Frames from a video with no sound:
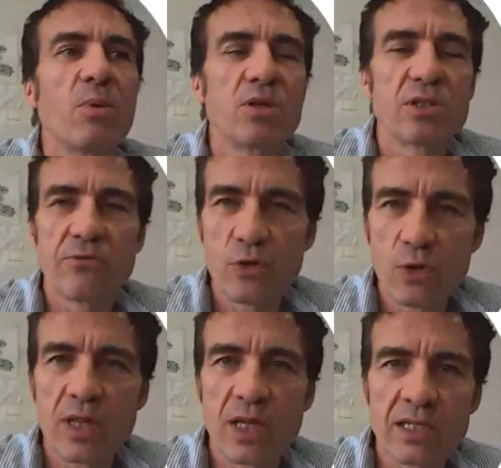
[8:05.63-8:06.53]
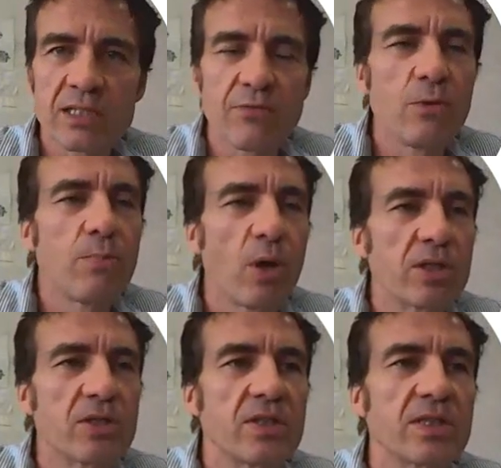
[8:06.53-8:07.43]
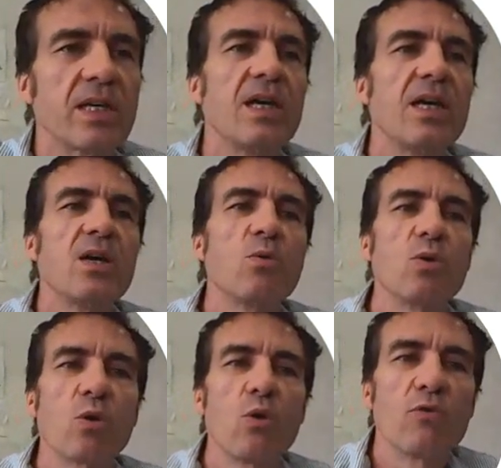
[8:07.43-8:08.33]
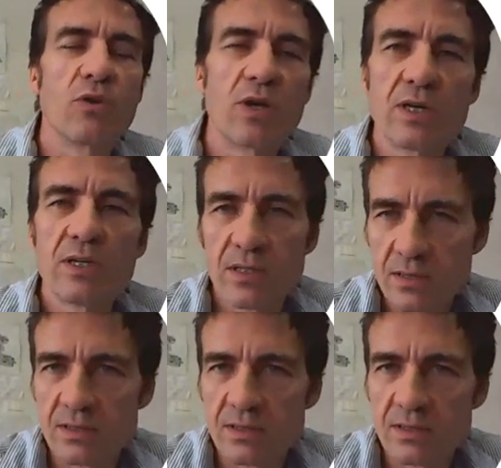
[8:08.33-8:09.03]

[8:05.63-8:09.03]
But there's a few things, a few pointers we'll go over